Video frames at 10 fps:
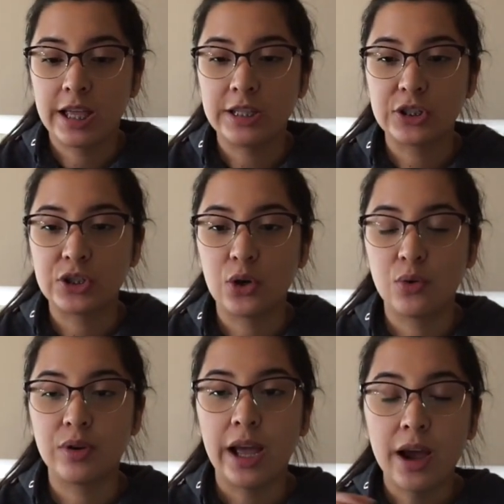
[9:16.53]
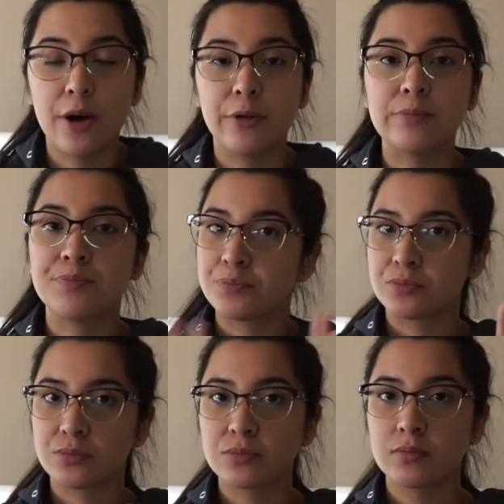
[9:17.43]
And so now
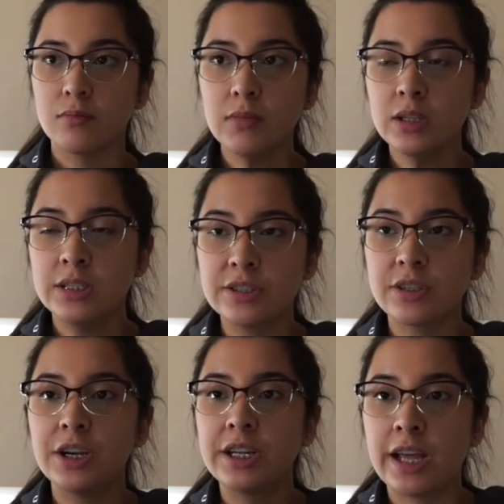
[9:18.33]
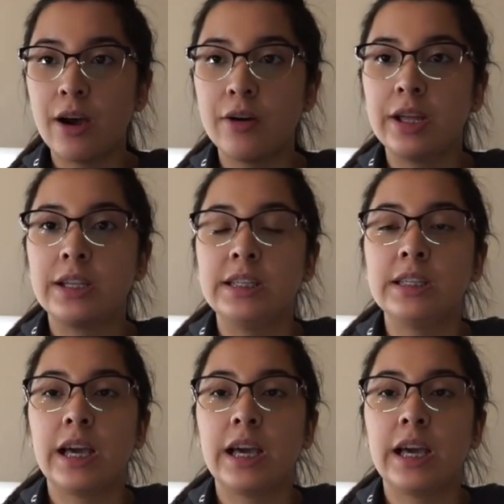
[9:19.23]
he's starting out, and